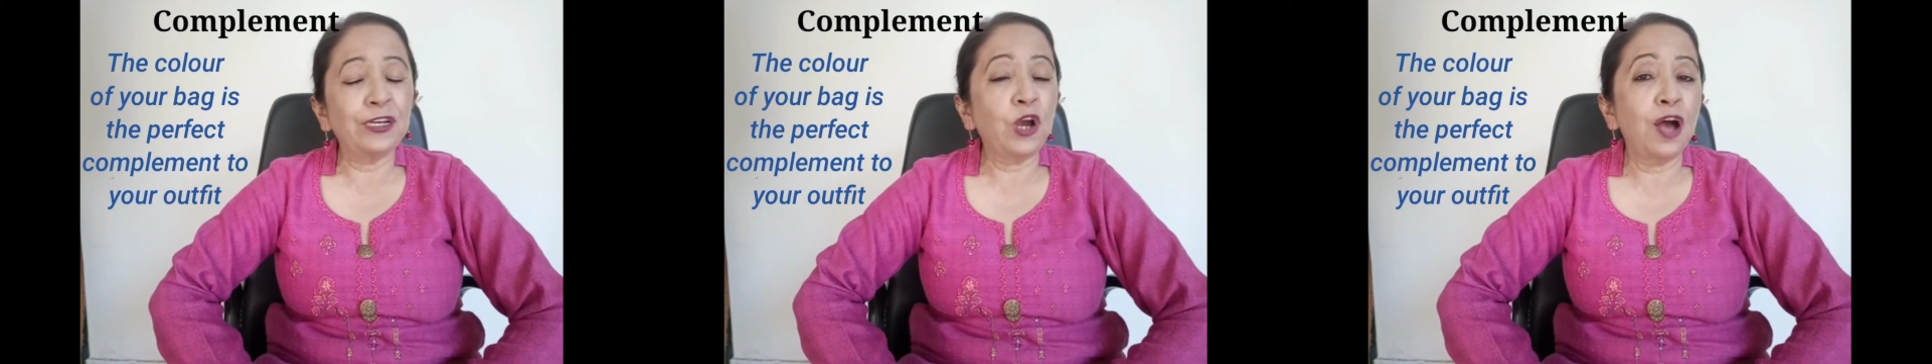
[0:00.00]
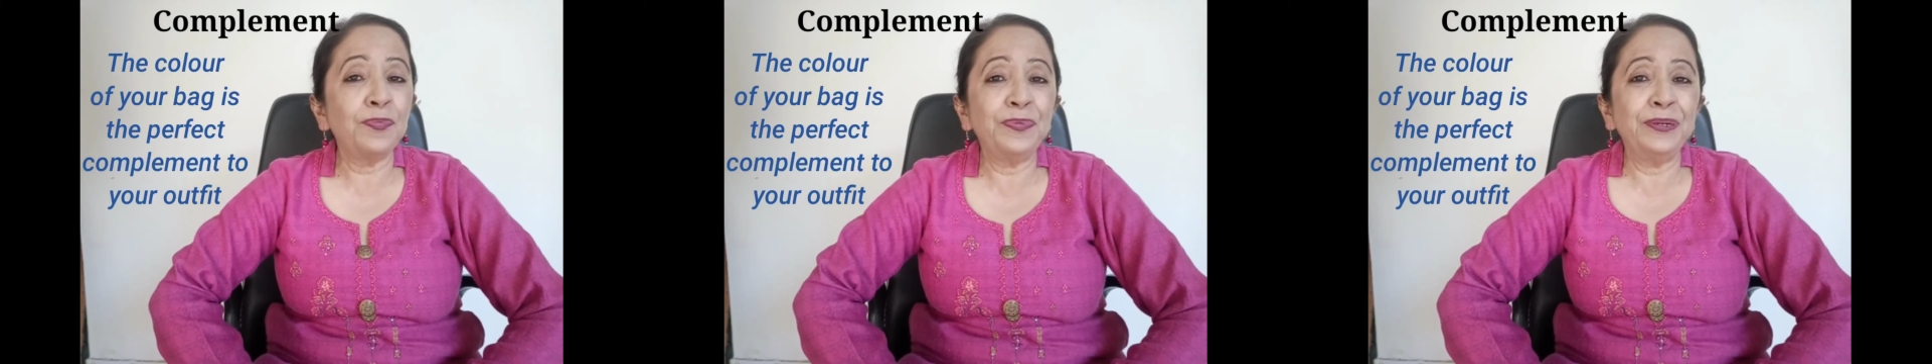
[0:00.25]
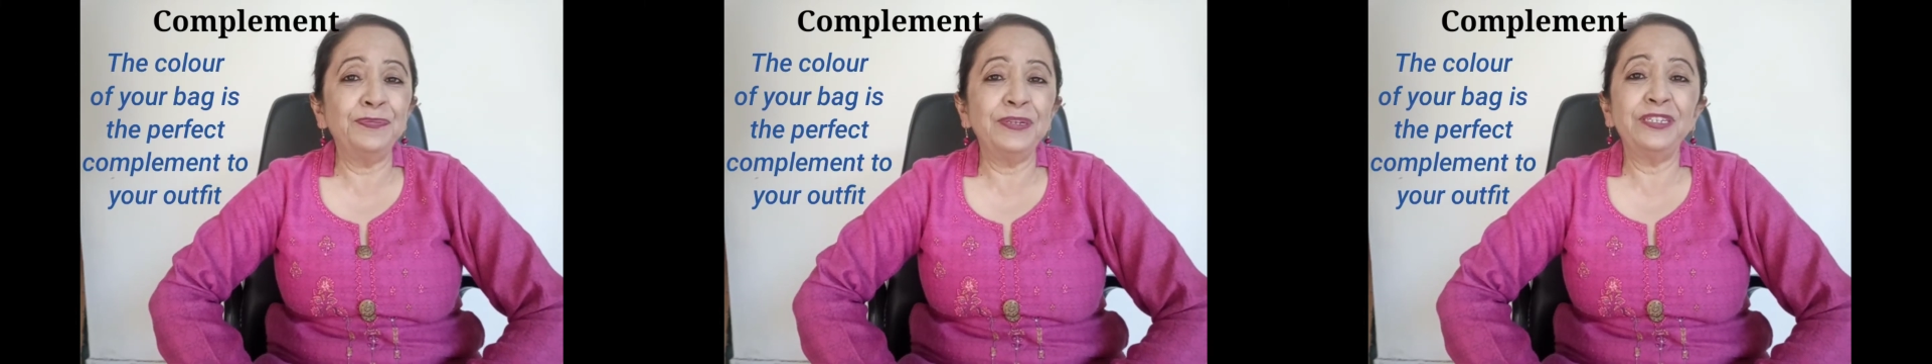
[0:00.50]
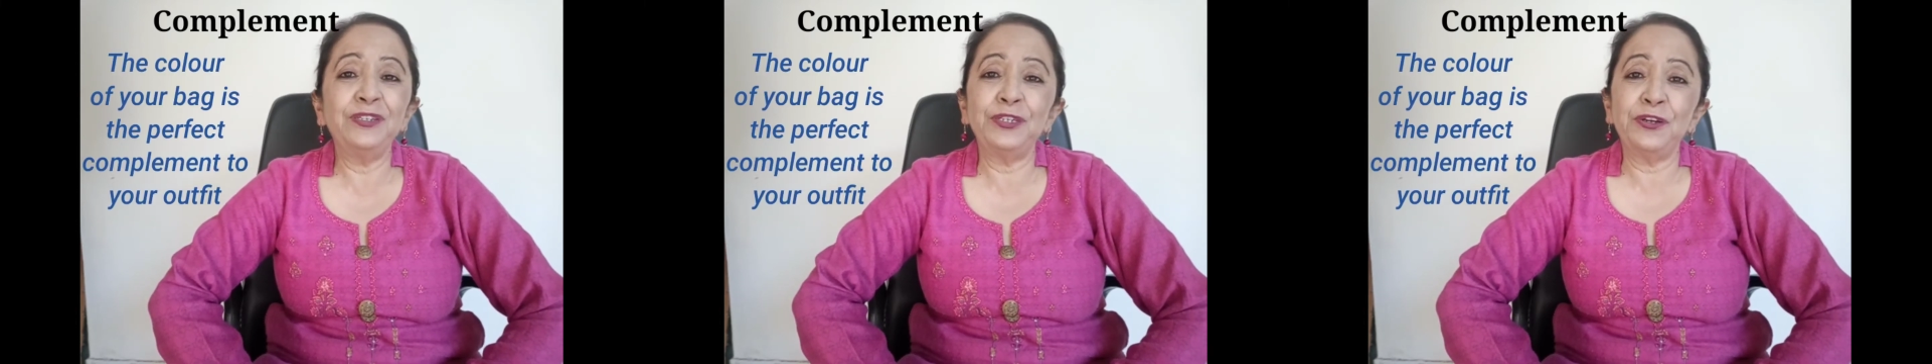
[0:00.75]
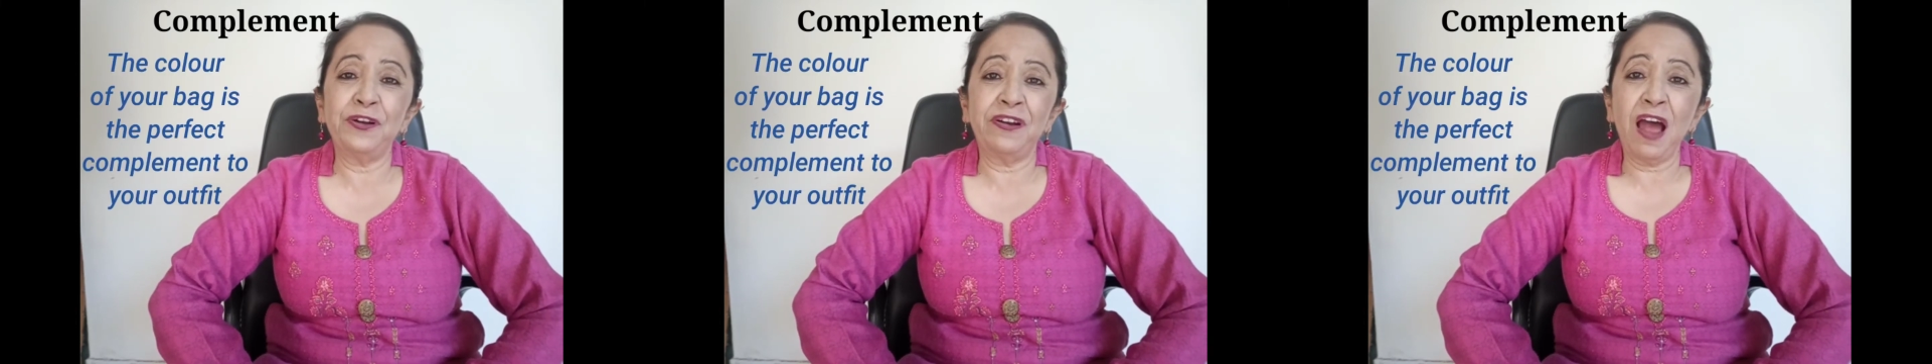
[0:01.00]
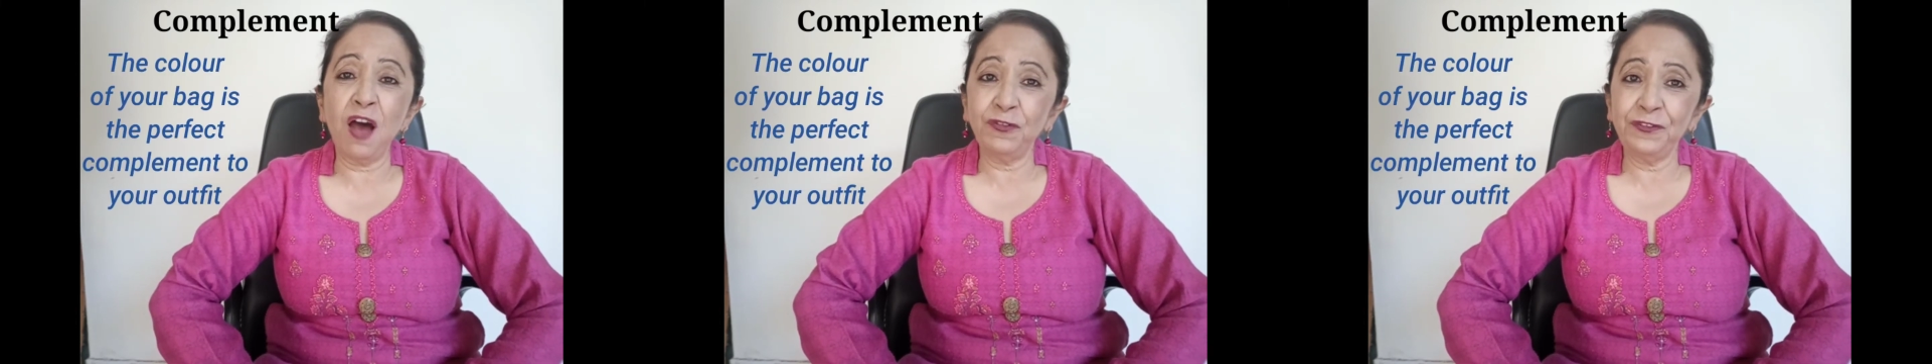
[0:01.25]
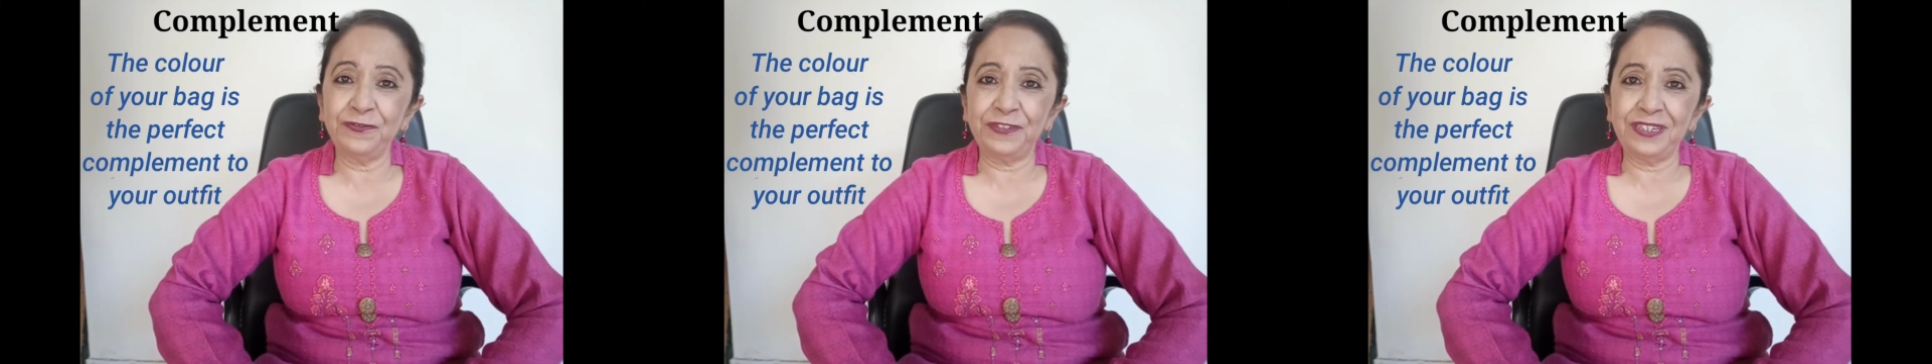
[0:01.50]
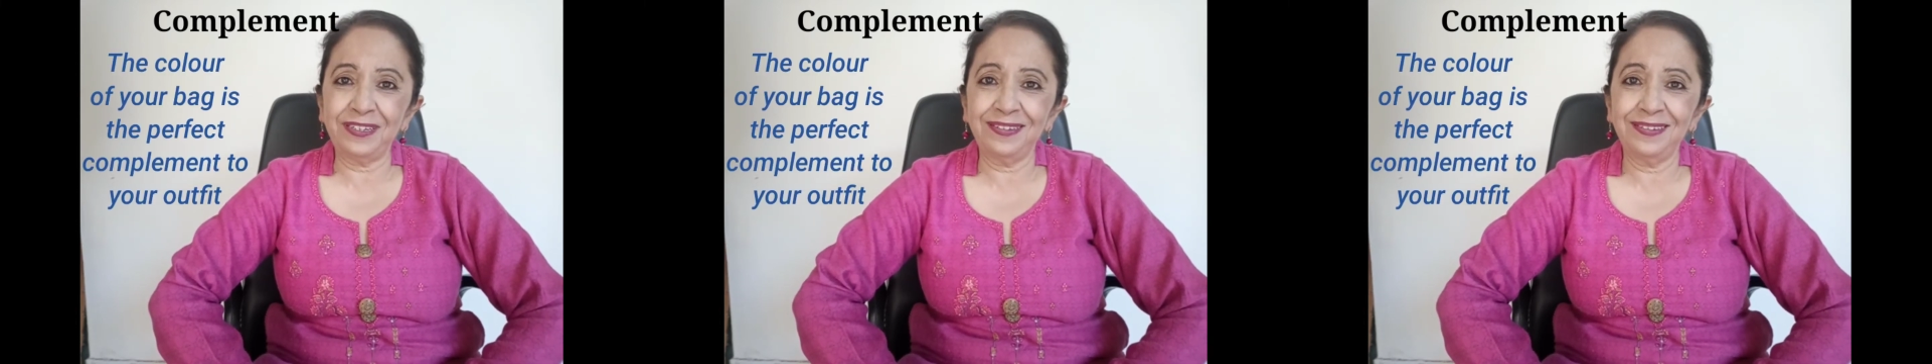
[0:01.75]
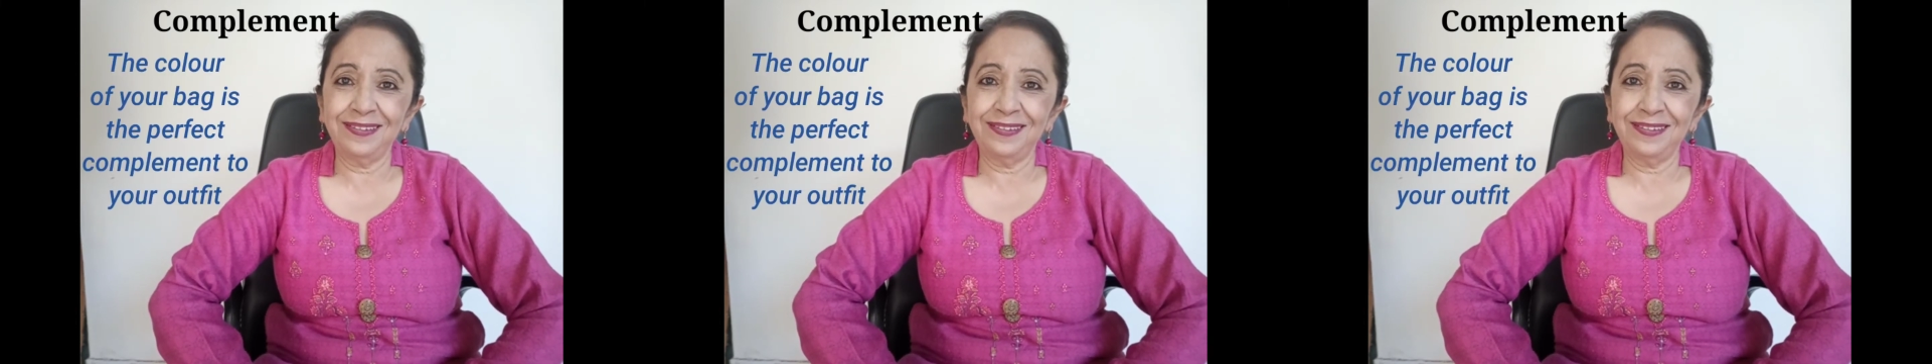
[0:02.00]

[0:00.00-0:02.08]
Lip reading: complement to your outfit.